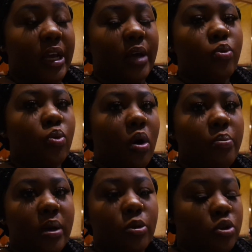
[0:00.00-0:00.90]
and we
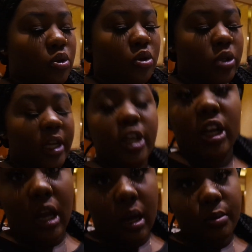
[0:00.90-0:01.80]
won't be able to go to any
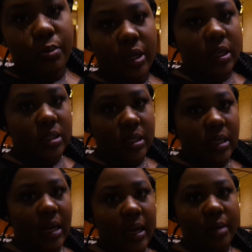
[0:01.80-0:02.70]
clubs because they
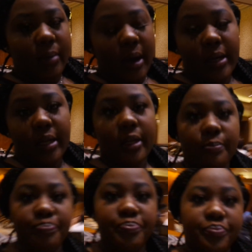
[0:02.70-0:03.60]
said I need my ID.
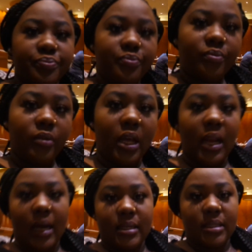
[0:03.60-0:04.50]
And
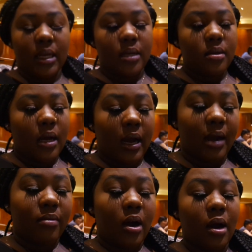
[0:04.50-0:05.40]
like I said, I
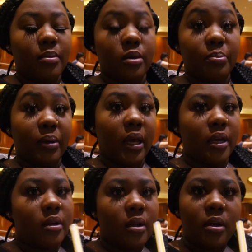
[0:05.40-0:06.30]
got robbed in the
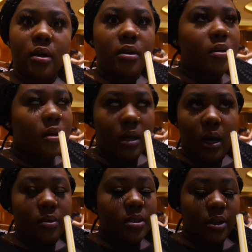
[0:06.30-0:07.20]
plane.
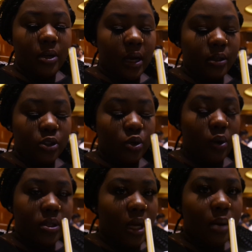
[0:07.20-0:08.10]
I'll tell you guys the
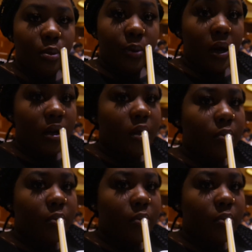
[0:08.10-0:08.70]
story time about it